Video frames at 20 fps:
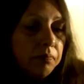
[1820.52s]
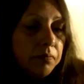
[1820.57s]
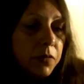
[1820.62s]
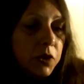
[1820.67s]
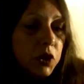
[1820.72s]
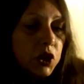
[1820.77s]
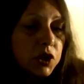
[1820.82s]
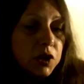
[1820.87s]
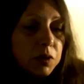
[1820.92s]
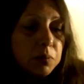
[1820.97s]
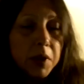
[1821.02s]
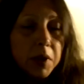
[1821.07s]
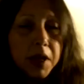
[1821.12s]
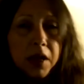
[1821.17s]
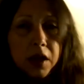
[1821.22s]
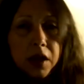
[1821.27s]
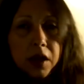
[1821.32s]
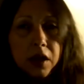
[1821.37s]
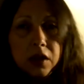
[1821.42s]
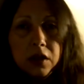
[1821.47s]
just
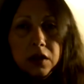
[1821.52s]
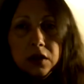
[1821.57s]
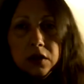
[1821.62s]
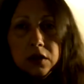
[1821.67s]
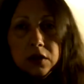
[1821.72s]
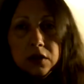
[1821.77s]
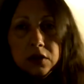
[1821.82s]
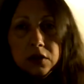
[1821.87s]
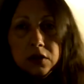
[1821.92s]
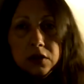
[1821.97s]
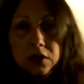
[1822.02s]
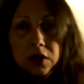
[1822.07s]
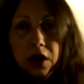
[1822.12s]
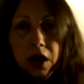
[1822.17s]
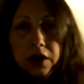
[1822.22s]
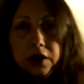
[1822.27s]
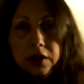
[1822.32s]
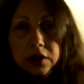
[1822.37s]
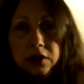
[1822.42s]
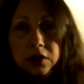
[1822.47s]
be,
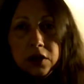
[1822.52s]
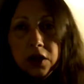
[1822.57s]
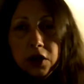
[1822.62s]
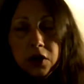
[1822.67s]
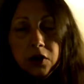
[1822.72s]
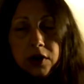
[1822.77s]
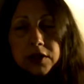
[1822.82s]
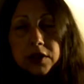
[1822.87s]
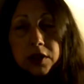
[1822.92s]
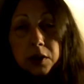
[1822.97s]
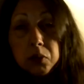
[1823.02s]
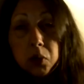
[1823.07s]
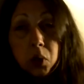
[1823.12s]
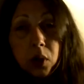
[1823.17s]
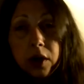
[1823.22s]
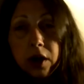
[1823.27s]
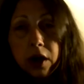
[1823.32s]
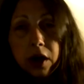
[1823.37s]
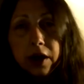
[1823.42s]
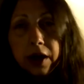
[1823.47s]
at some
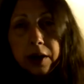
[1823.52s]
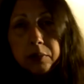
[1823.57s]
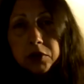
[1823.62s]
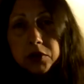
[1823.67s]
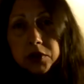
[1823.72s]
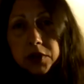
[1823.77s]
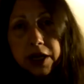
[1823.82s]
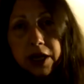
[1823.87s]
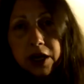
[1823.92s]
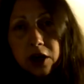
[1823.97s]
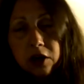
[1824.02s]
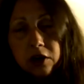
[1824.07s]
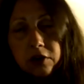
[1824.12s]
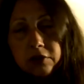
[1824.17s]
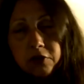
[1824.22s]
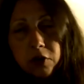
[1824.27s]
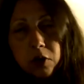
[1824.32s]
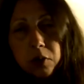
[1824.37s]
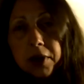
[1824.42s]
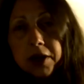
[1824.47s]
point unable to care
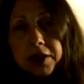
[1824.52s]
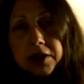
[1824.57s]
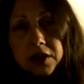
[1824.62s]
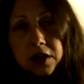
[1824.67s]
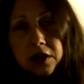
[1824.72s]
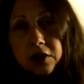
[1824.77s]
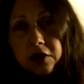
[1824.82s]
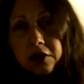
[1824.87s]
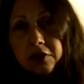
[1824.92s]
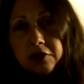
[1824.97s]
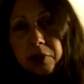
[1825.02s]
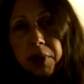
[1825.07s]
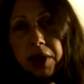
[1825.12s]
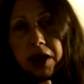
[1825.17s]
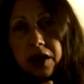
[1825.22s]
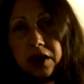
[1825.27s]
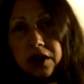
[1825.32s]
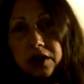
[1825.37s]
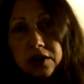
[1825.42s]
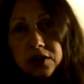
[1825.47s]
for myself
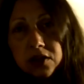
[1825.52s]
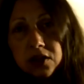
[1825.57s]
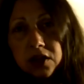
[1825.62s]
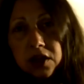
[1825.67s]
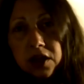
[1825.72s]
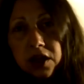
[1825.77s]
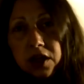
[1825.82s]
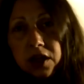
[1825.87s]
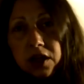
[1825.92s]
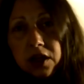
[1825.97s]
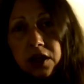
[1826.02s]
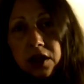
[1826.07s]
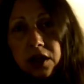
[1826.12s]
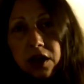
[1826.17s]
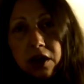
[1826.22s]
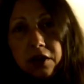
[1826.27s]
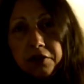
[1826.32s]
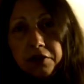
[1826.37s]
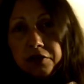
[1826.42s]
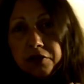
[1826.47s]
because
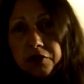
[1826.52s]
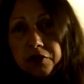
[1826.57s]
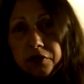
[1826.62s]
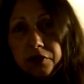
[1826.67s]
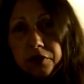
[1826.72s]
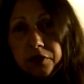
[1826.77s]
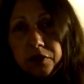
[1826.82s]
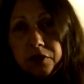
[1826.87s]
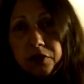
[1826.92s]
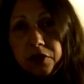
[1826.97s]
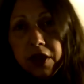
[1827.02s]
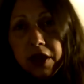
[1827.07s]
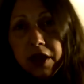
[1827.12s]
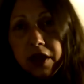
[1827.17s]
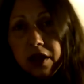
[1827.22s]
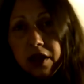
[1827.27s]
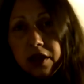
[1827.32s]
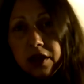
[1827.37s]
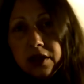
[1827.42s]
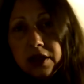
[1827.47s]
of
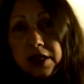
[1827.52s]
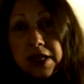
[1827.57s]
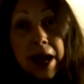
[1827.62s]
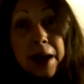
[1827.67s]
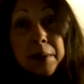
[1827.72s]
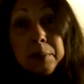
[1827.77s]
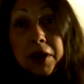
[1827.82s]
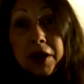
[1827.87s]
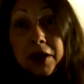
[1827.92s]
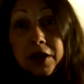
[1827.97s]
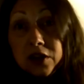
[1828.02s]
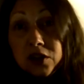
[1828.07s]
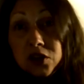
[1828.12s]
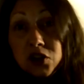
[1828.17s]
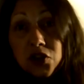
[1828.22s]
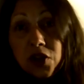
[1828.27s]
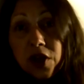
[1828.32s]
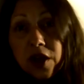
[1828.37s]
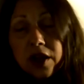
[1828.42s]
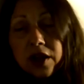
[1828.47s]
the
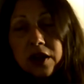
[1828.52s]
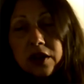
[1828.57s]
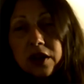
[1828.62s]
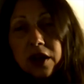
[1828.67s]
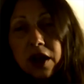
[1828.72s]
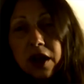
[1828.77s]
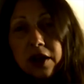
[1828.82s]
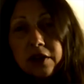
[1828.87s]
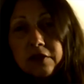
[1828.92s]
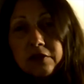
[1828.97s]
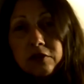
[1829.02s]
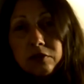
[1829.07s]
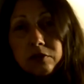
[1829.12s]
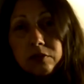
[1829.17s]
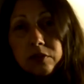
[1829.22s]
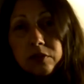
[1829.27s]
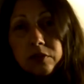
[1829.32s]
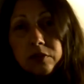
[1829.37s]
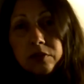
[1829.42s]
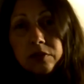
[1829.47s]
damage that
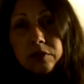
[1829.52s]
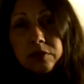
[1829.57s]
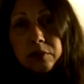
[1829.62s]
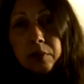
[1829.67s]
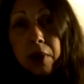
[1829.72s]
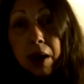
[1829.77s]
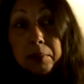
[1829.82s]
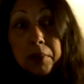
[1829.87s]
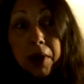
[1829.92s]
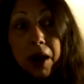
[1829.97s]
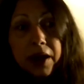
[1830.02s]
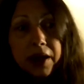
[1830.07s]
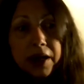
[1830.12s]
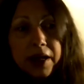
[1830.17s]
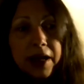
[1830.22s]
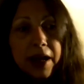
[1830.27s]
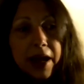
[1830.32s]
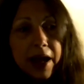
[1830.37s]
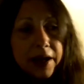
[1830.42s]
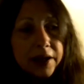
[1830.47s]
my
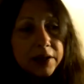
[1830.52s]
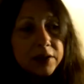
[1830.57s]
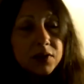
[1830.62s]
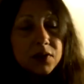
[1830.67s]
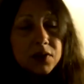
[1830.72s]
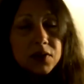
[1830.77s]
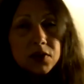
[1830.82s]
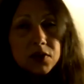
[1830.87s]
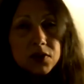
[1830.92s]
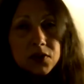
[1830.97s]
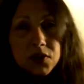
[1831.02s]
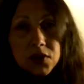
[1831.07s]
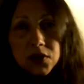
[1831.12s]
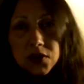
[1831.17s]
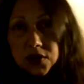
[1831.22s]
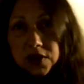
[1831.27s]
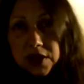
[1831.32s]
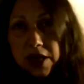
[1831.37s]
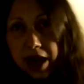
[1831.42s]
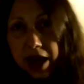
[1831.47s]
body has
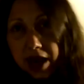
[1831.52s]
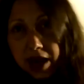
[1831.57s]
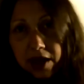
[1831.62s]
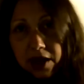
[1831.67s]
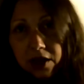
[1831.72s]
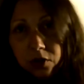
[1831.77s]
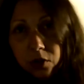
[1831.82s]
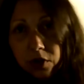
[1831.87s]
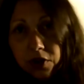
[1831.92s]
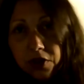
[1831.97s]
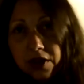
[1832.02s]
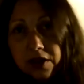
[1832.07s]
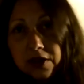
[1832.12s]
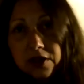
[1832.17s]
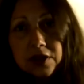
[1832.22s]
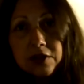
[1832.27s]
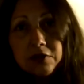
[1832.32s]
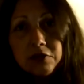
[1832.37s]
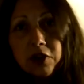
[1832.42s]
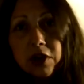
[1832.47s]
sustained with these
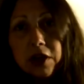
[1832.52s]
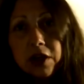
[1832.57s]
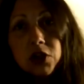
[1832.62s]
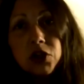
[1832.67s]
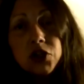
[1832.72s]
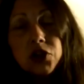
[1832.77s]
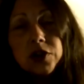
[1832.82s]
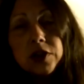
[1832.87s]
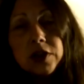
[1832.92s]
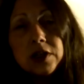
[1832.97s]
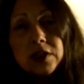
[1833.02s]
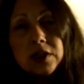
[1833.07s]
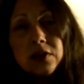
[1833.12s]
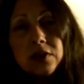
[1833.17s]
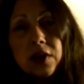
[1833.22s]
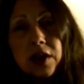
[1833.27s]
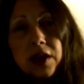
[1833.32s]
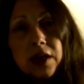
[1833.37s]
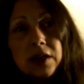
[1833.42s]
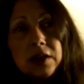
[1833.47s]
different injuries
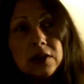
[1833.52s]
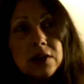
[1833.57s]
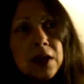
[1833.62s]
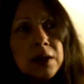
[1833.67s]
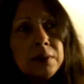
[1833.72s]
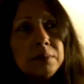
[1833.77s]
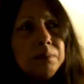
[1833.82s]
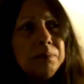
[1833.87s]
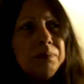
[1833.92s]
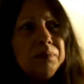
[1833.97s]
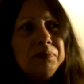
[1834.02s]
and things. And